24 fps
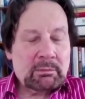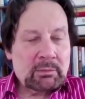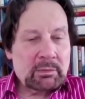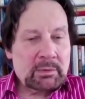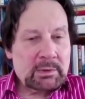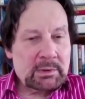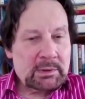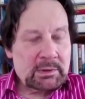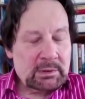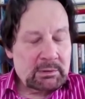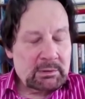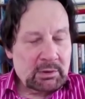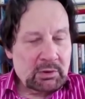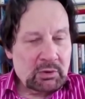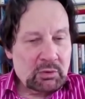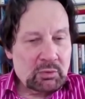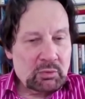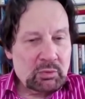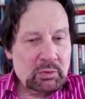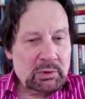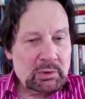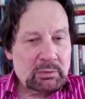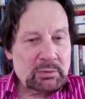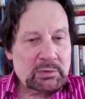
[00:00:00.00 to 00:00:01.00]
that
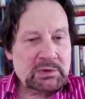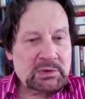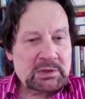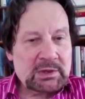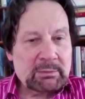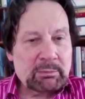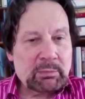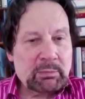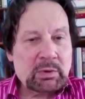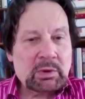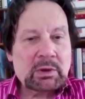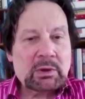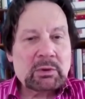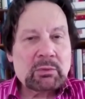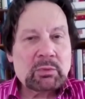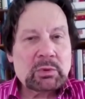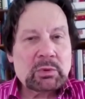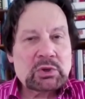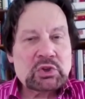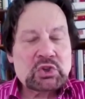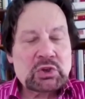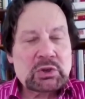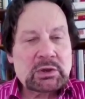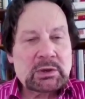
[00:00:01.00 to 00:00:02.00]
you lose something
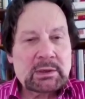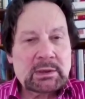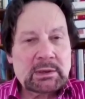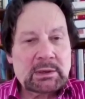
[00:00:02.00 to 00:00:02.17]
which